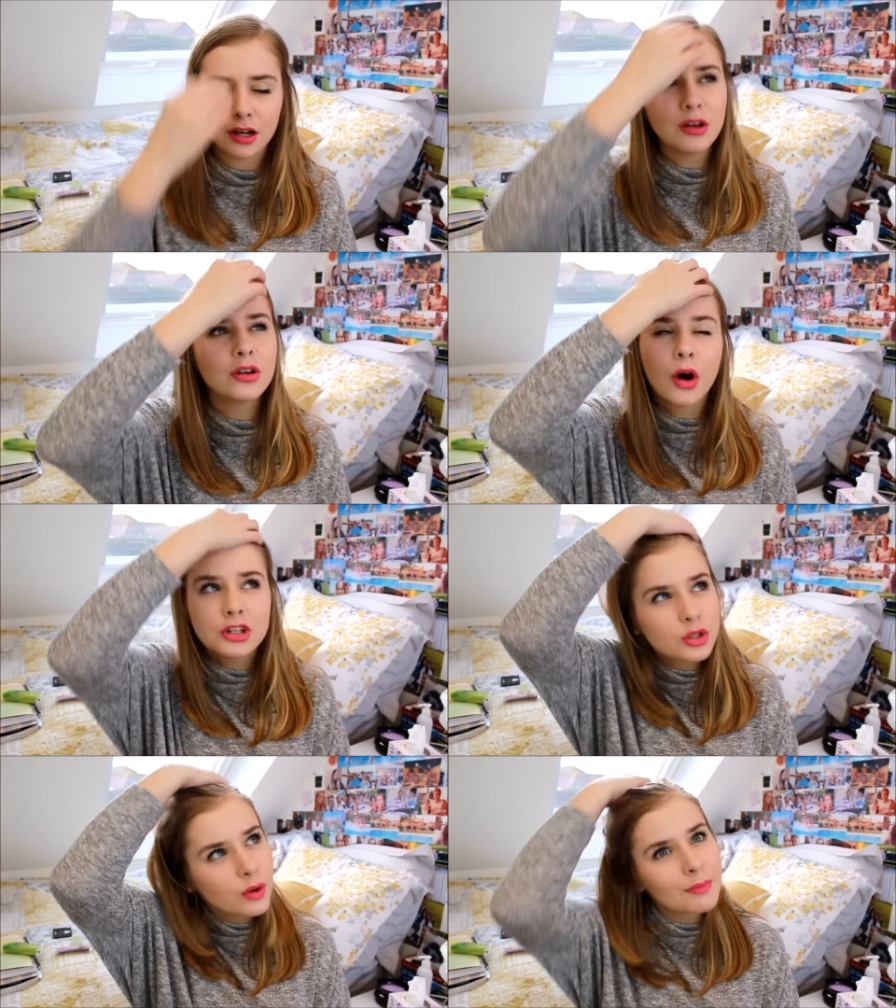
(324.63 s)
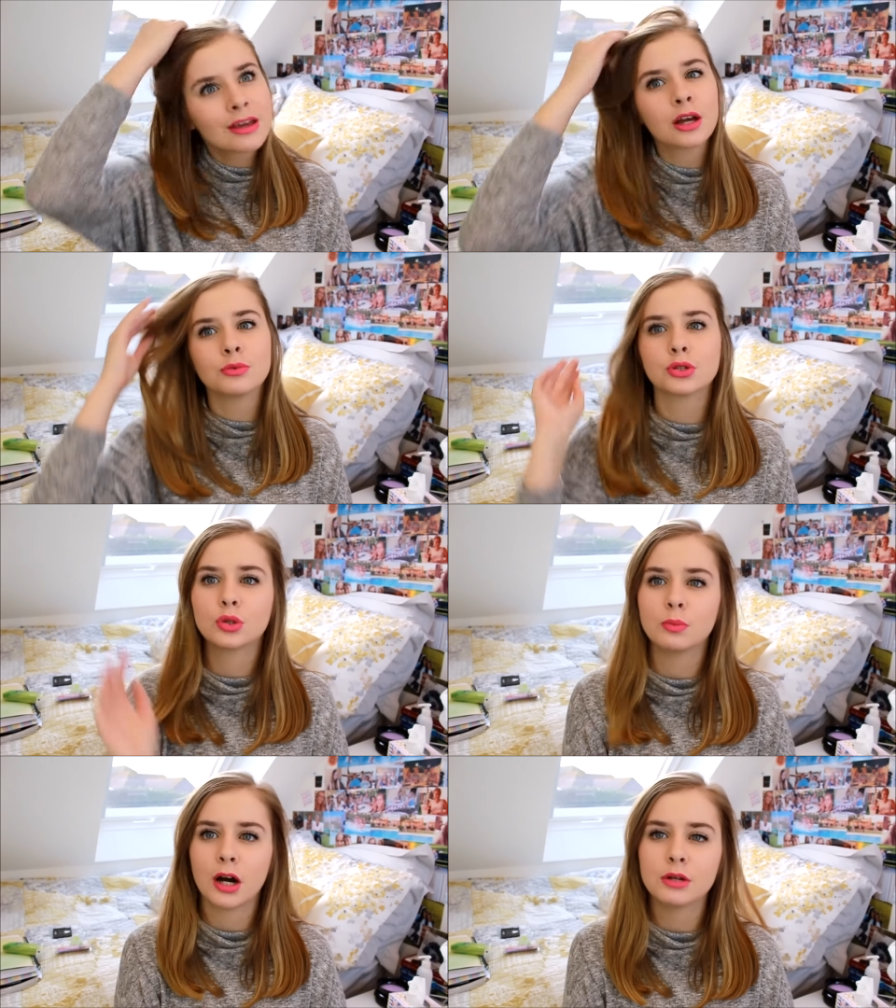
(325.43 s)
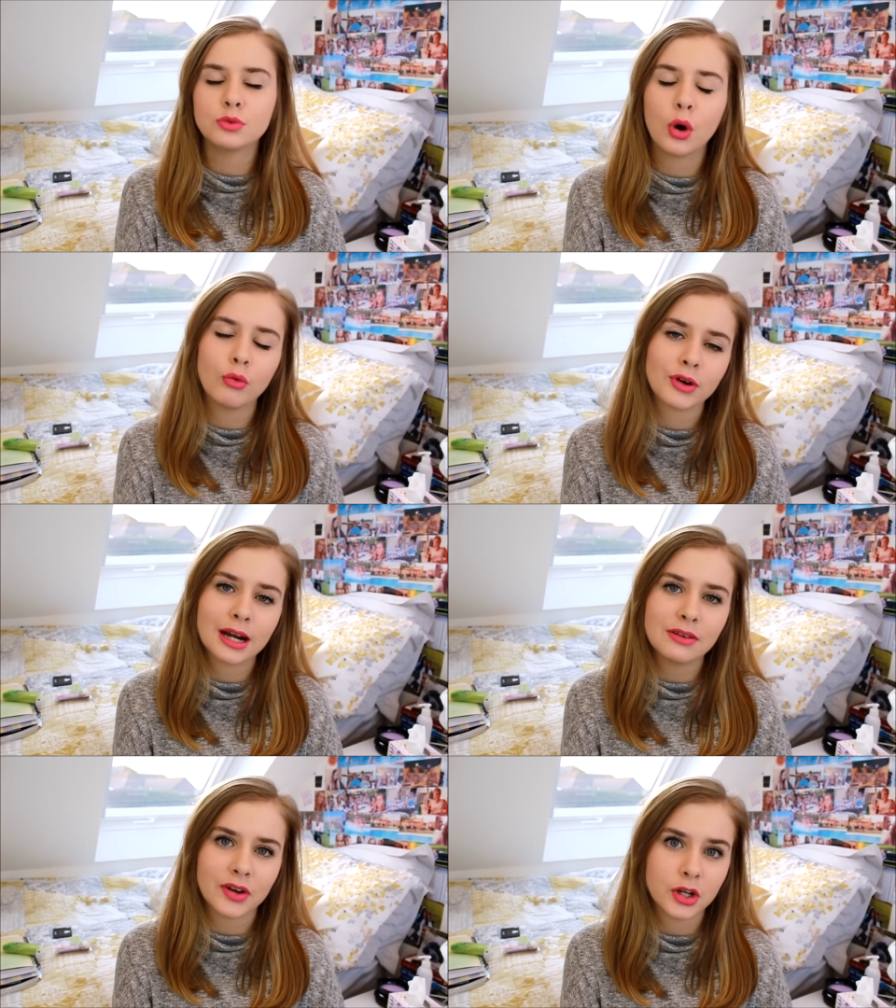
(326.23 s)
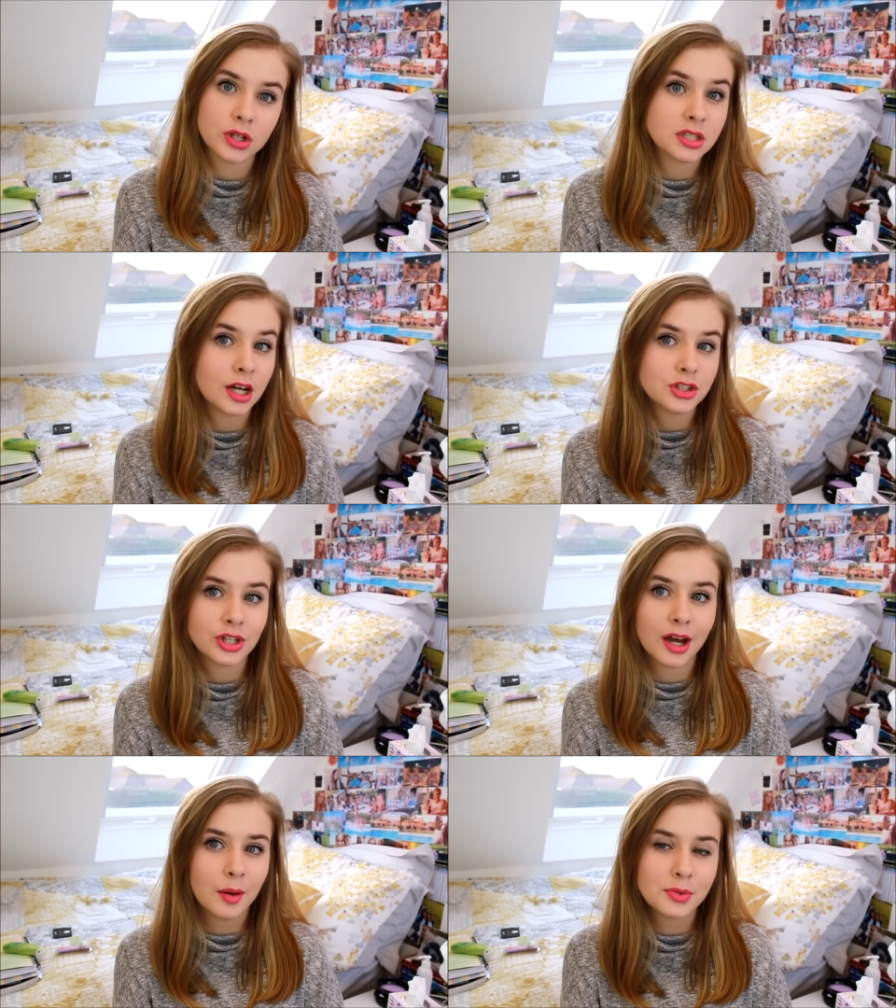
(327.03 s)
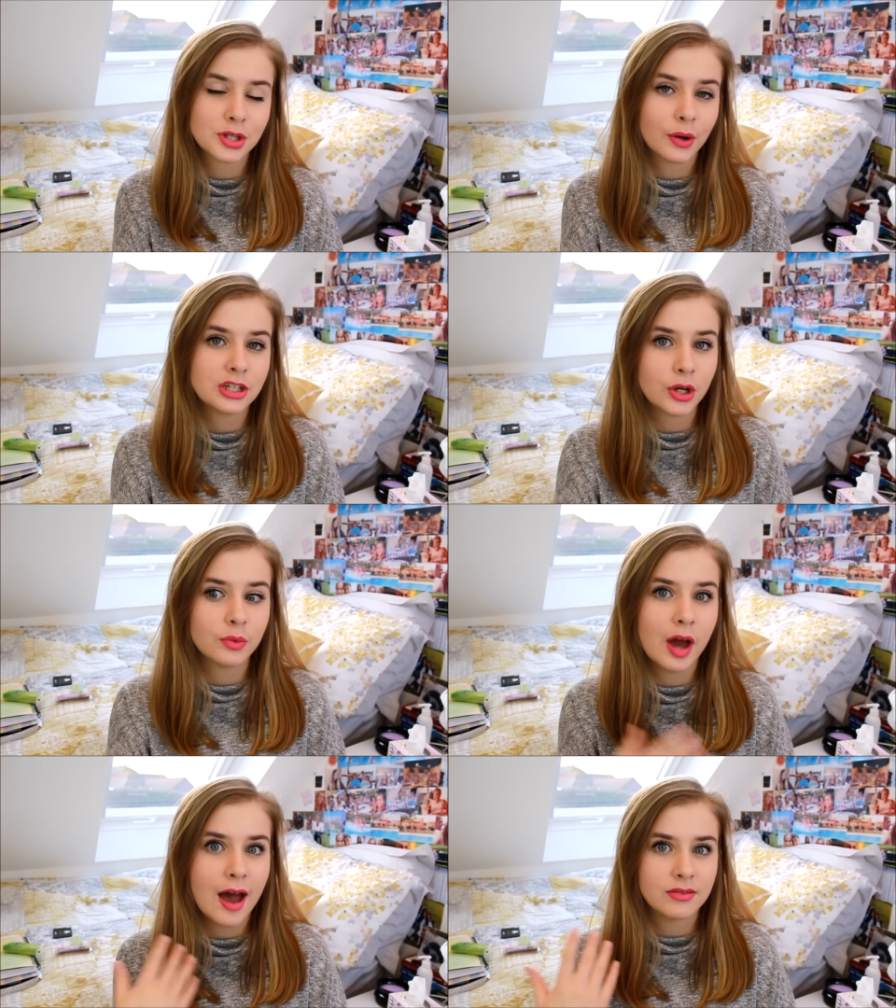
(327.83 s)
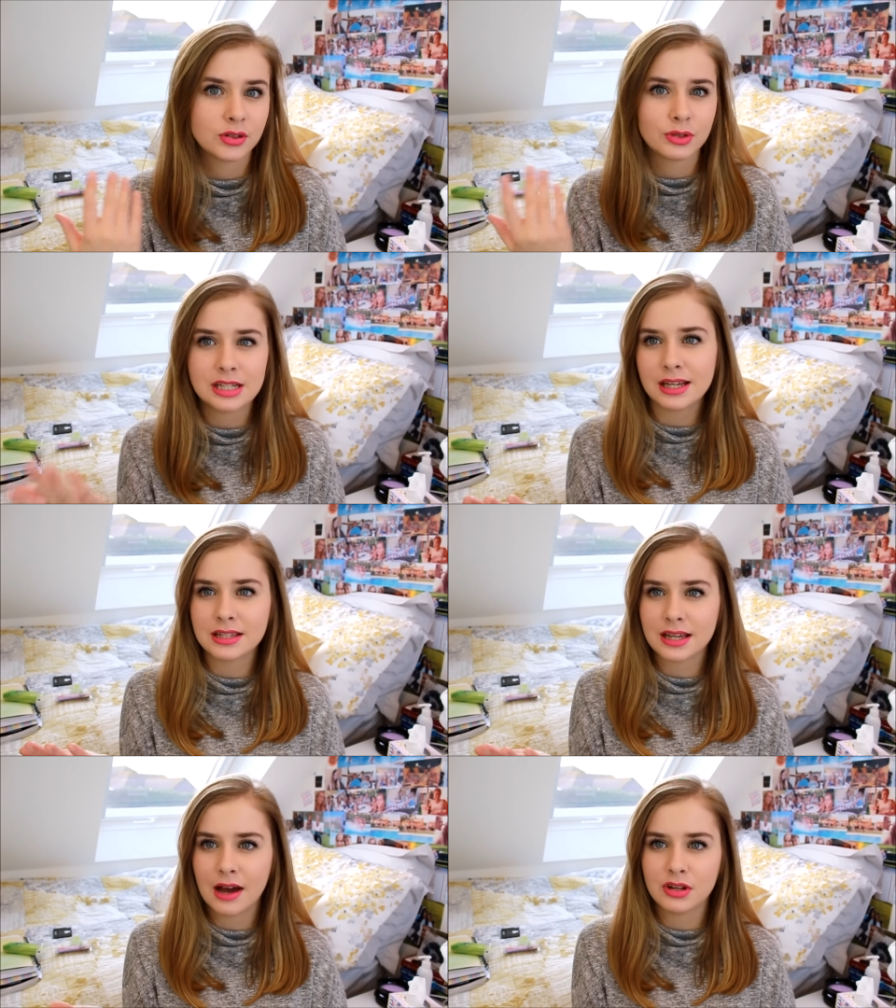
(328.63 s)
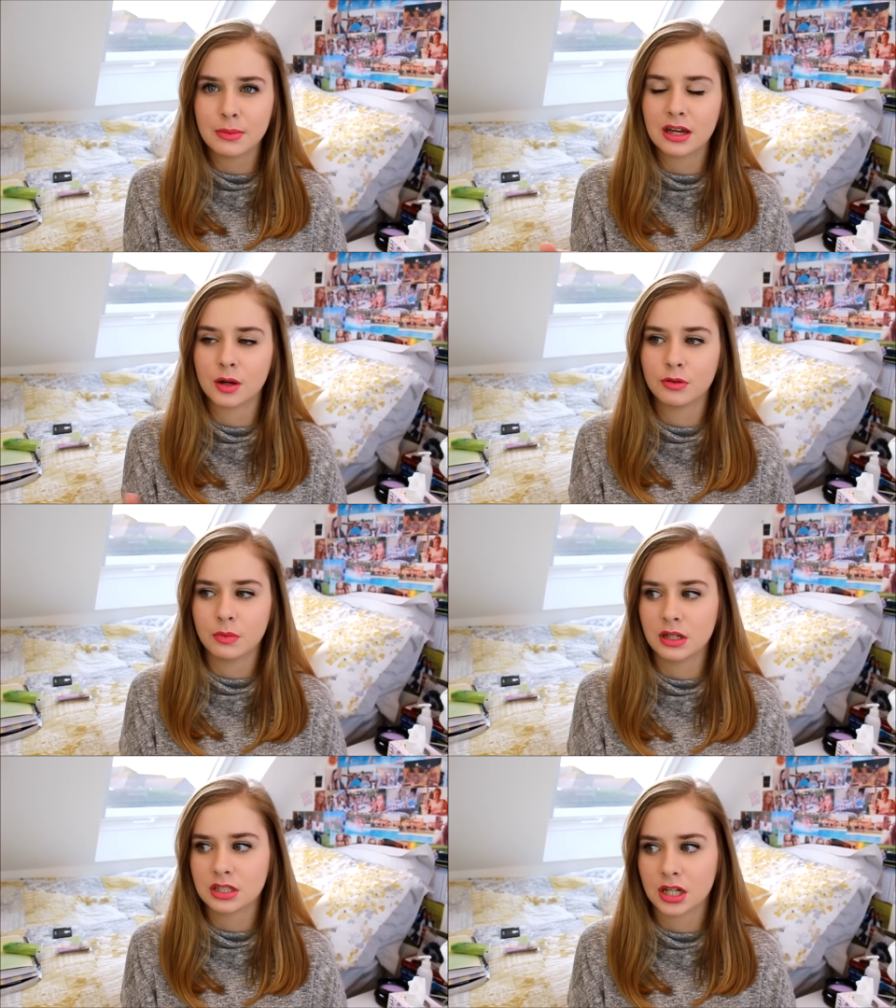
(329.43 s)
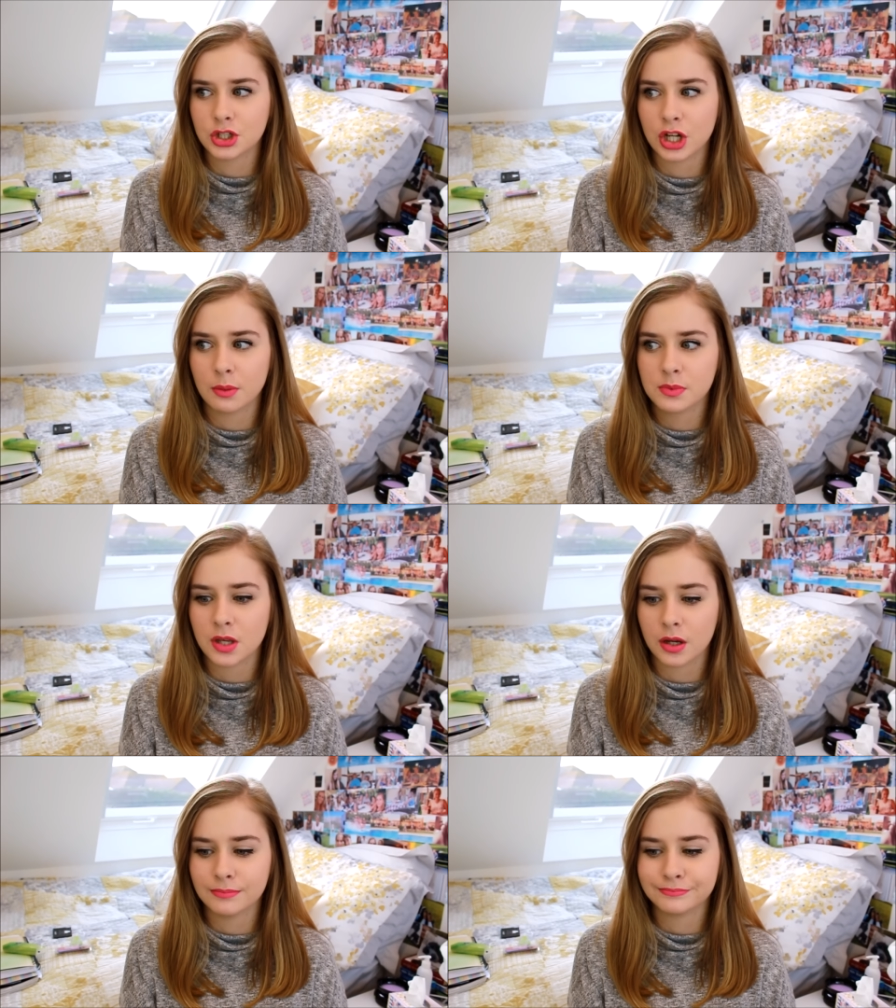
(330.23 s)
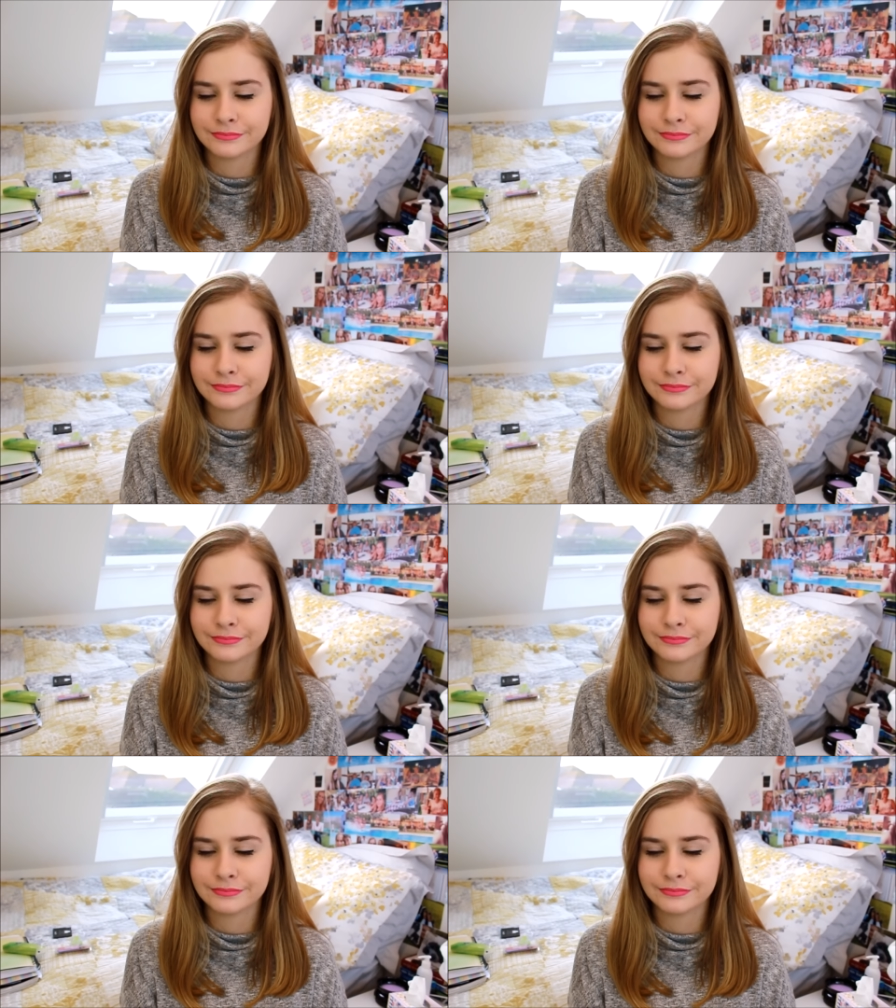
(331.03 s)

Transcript: no I do wear makeup to school, but I'm not really very good at touching up, so I don't ever really tend to have any makeup with me to touch up, so